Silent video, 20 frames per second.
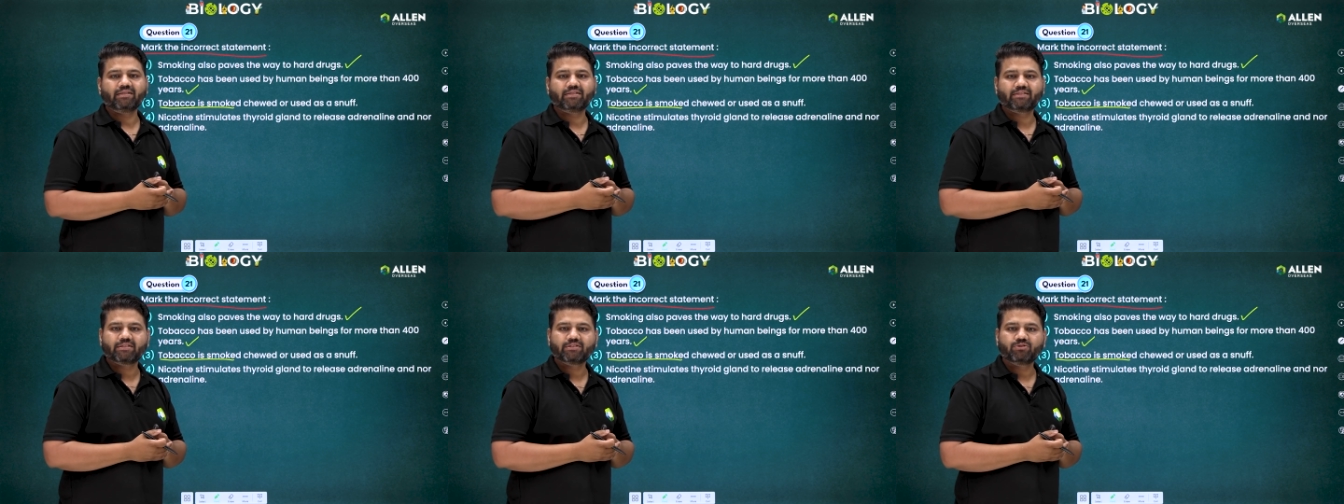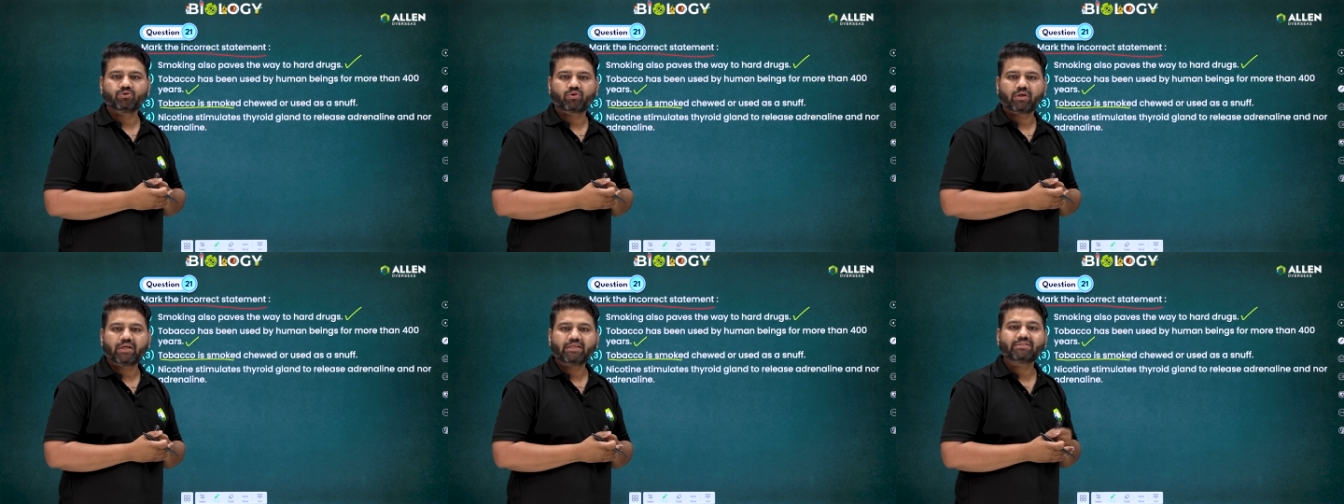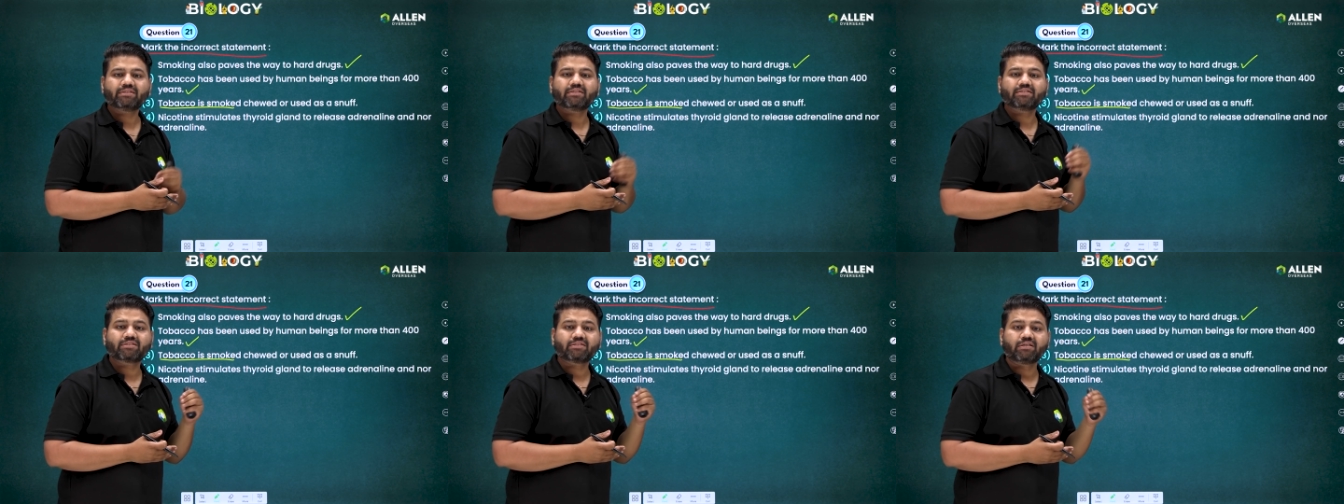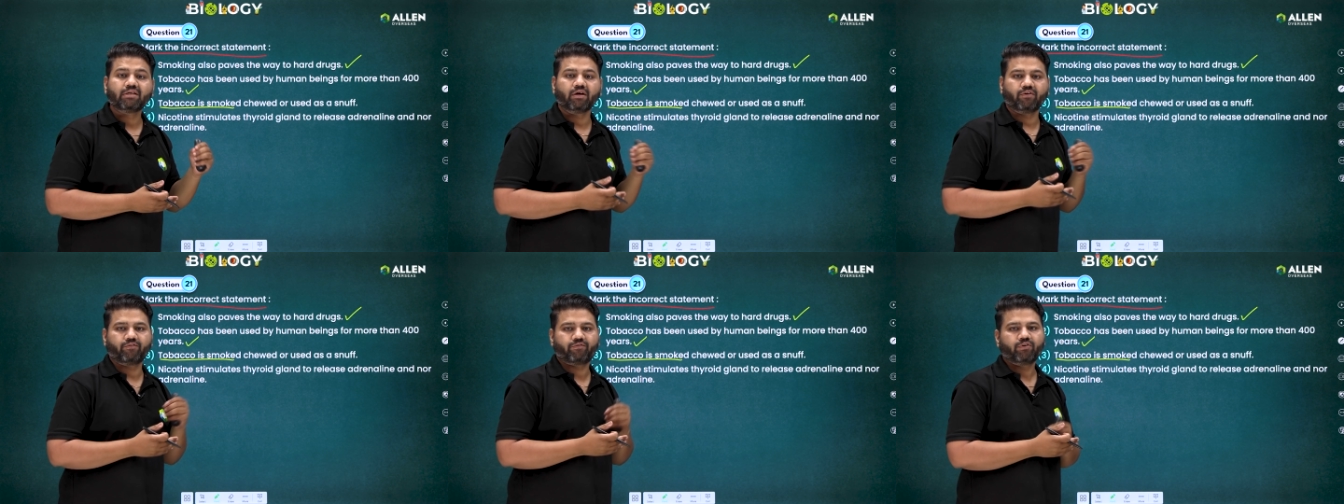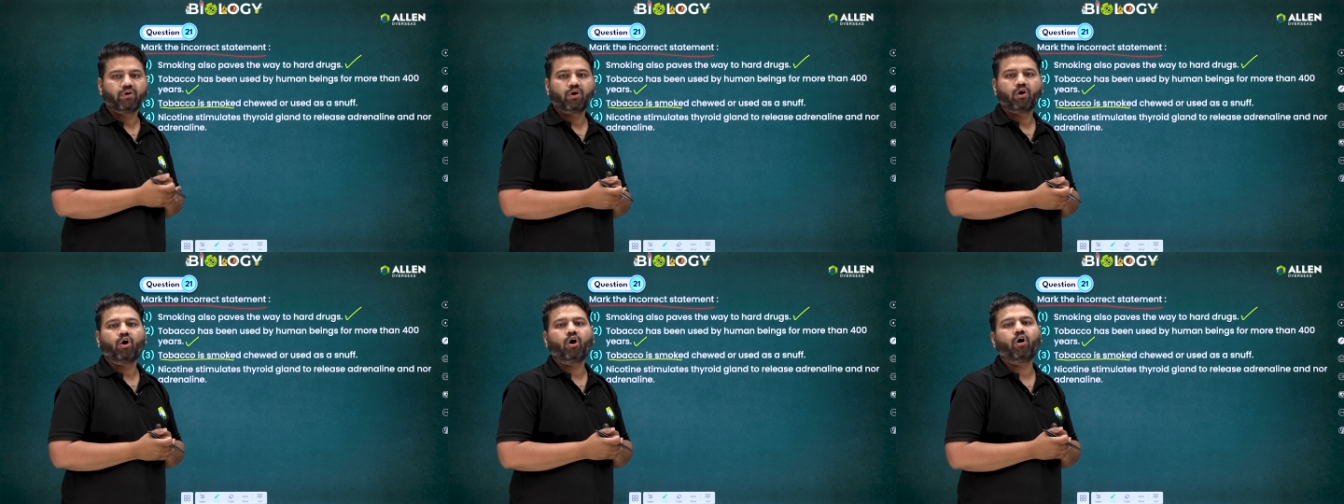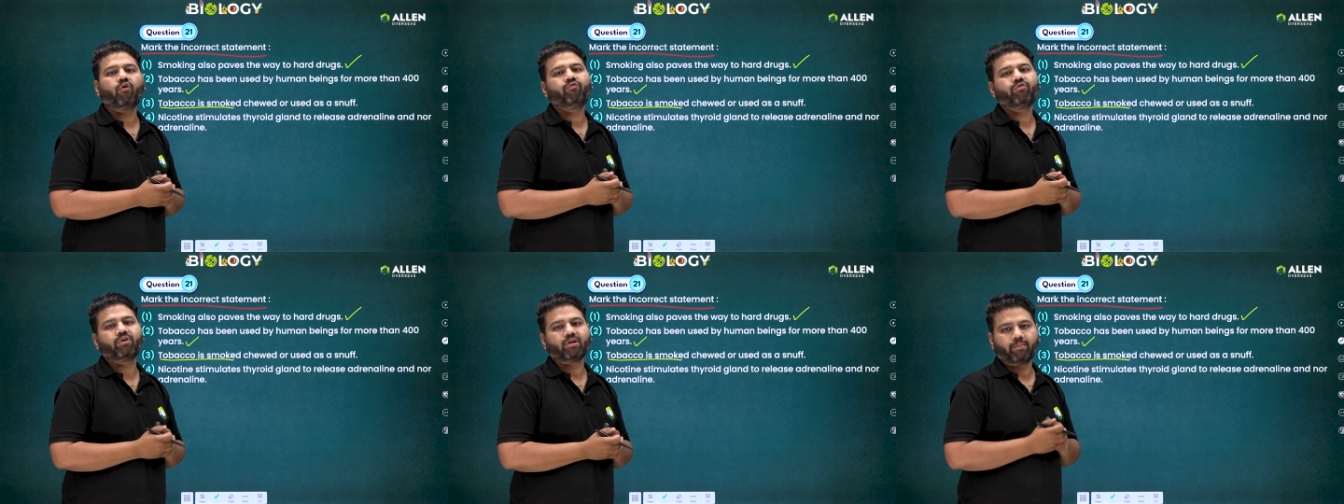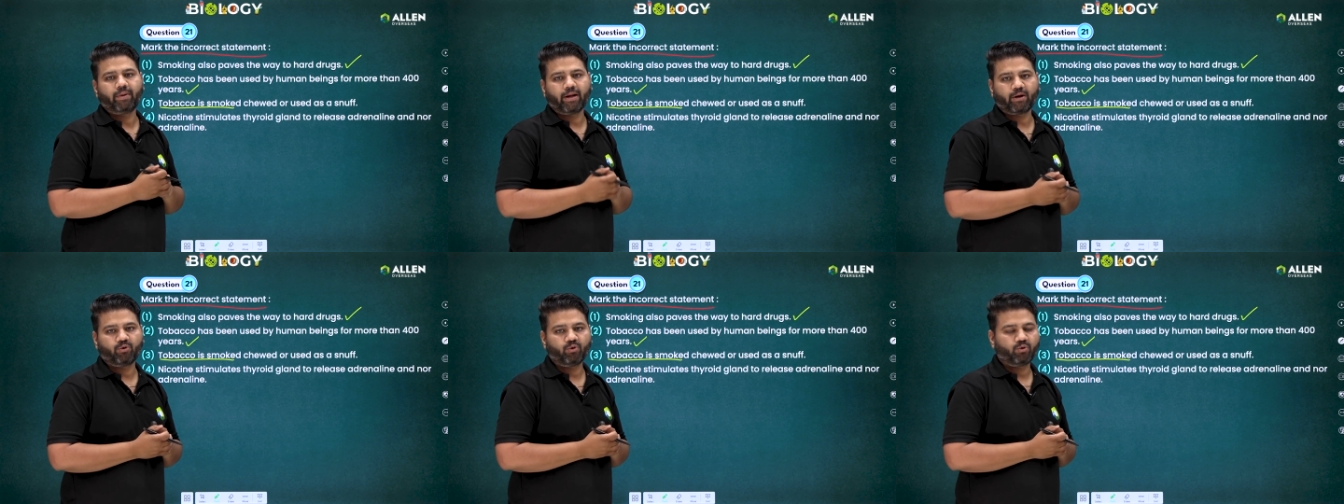This is known as snuff of
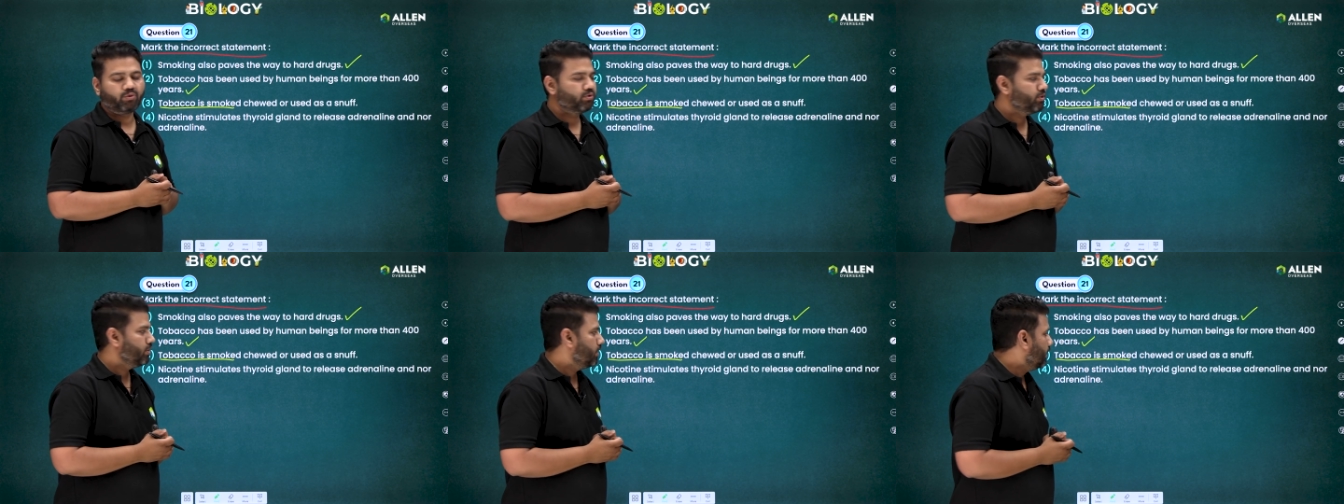tobacco.